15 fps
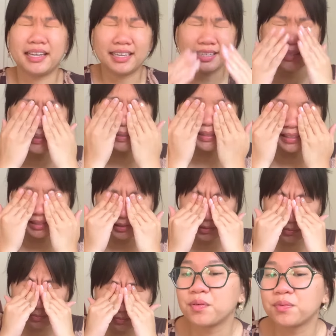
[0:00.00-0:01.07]
eyes.
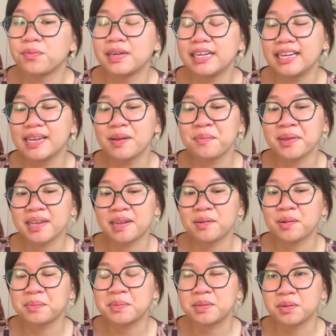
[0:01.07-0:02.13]
Reading on my
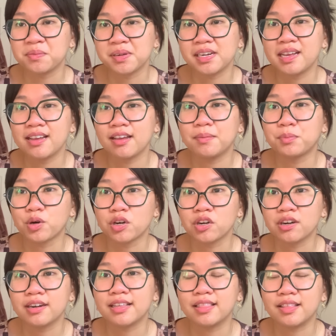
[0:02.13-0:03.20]
Kindle, I'm still reading
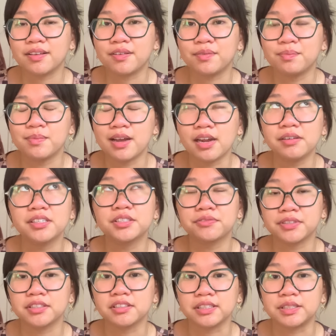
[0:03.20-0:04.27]
Murder in the Irish
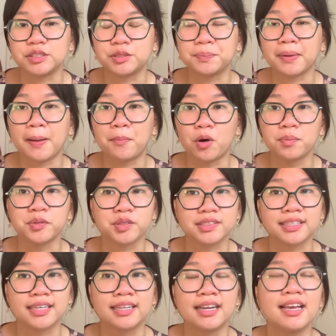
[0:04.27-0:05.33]
Village, but I'm almost
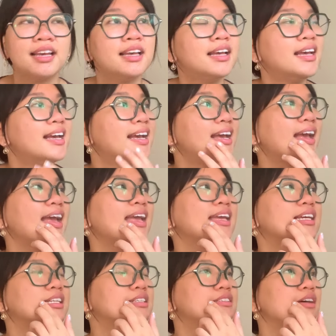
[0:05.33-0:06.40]
done.
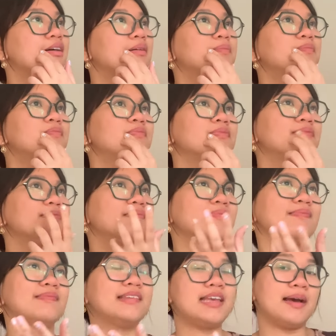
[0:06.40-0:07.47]
And
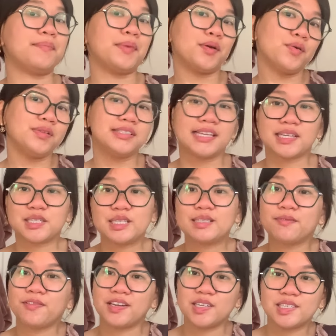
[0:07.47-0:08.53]
yeah, my goal is actually
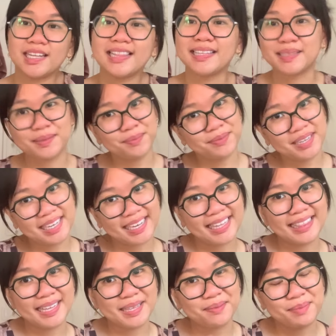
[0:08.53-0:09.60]
to finish it this
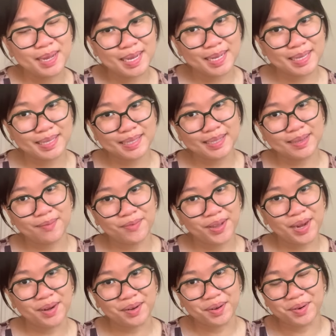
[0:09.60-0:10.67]
weekend. That's my
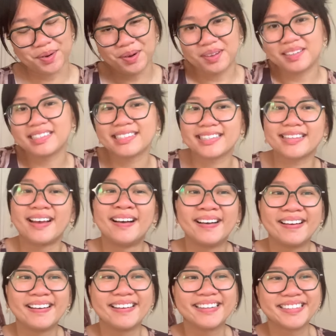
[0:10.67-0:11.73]
self-care goal. So
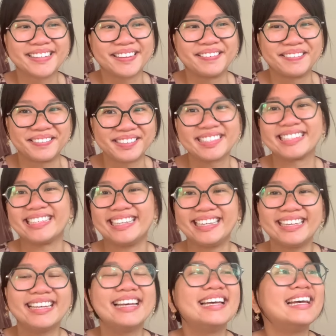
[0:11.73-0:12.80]
we'll
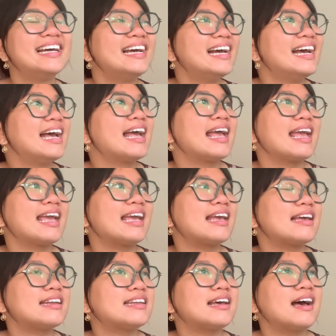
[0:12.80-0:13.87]
see.
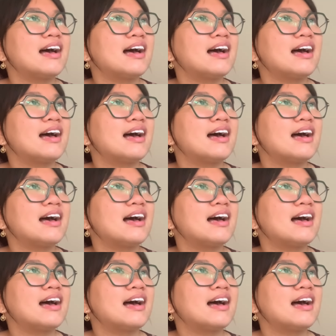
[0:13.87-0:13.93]
And